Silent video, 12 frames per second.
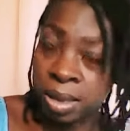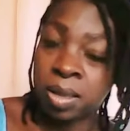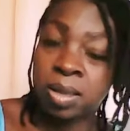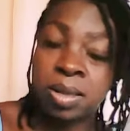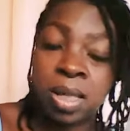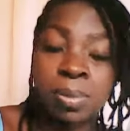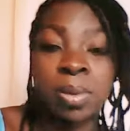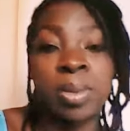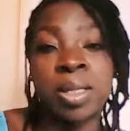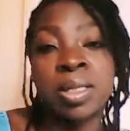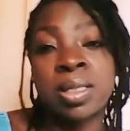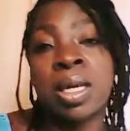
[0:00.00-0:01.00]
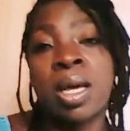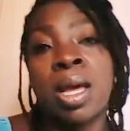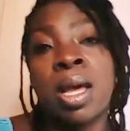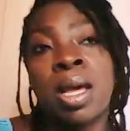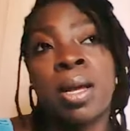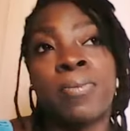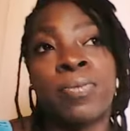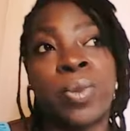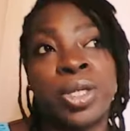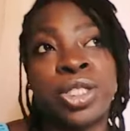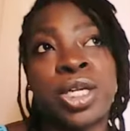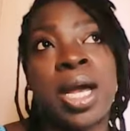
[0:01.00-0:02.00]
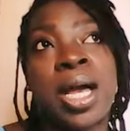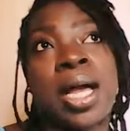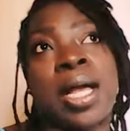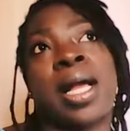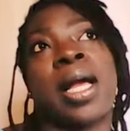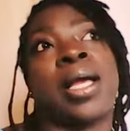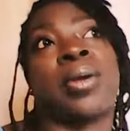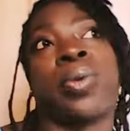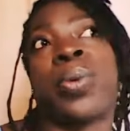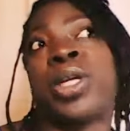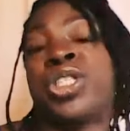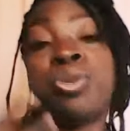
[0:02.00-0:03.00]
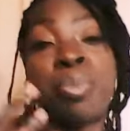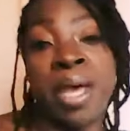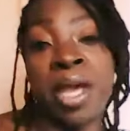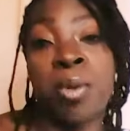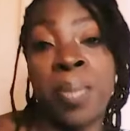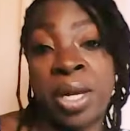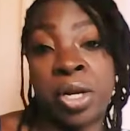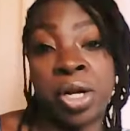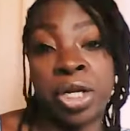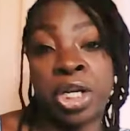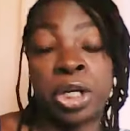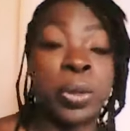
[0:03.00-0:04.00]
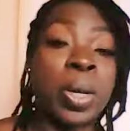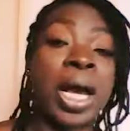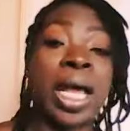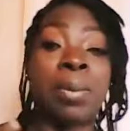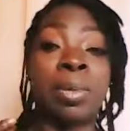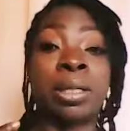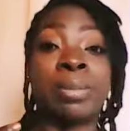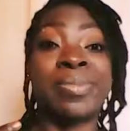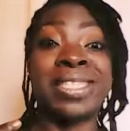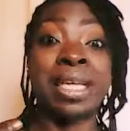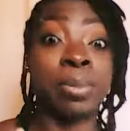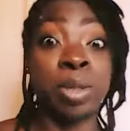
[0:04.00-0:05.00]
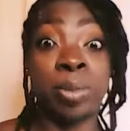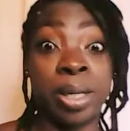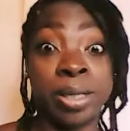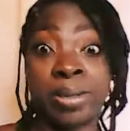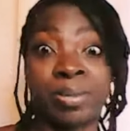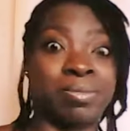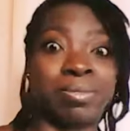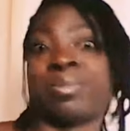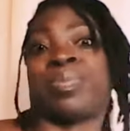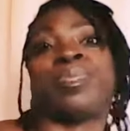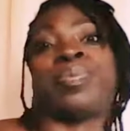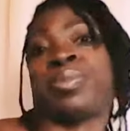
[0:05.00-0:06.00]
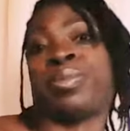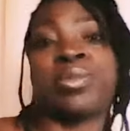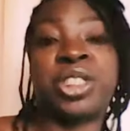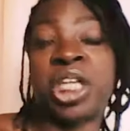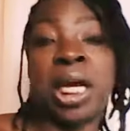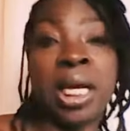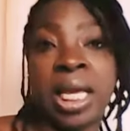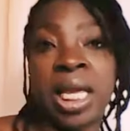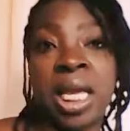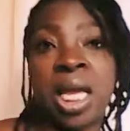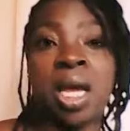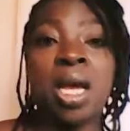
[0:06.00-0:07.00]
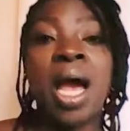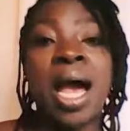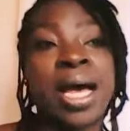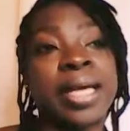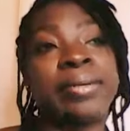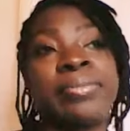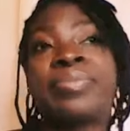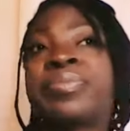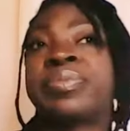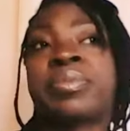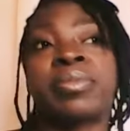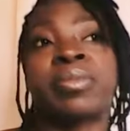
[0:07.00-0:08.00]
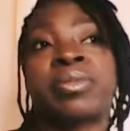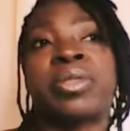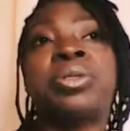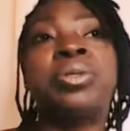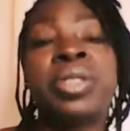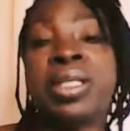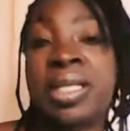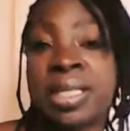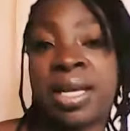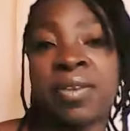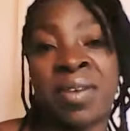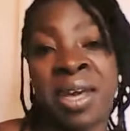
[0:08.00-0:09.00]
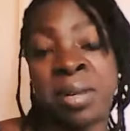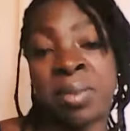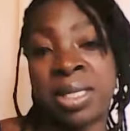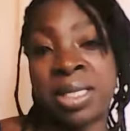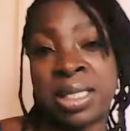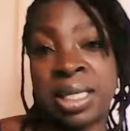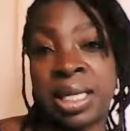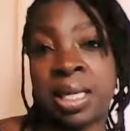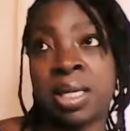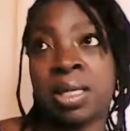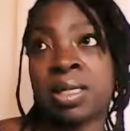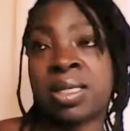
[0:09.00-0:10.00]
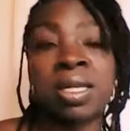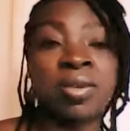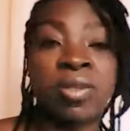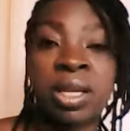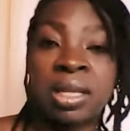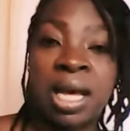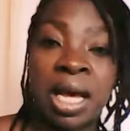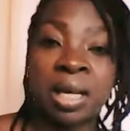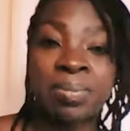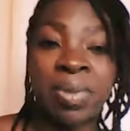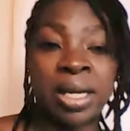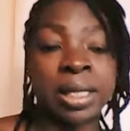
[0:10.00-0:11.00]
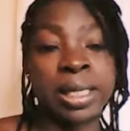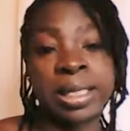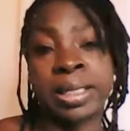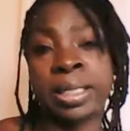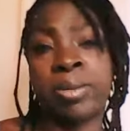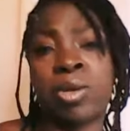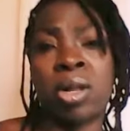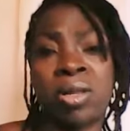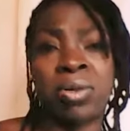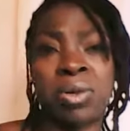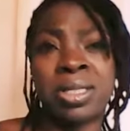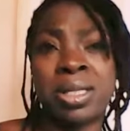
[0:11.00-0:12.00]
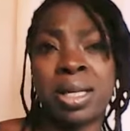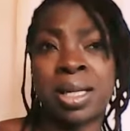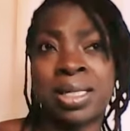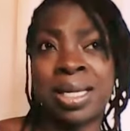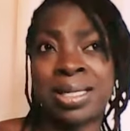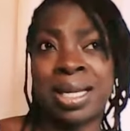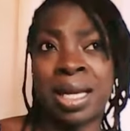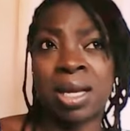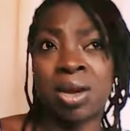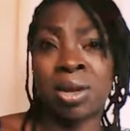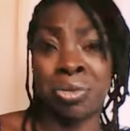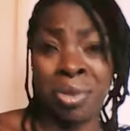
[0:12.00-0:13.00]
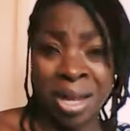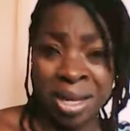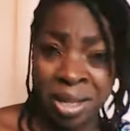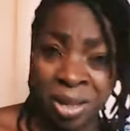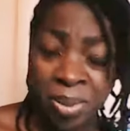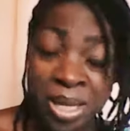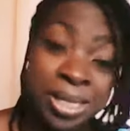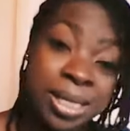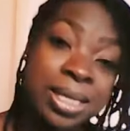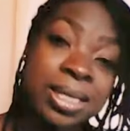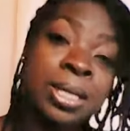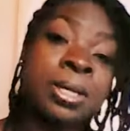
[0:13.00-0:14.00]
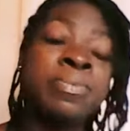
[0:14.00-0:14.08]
supplements, which which you may or may not know. I am a supplement junkie. I usually take vitamin C and stuff like that, magnesium, all of those things I take on a regular basis.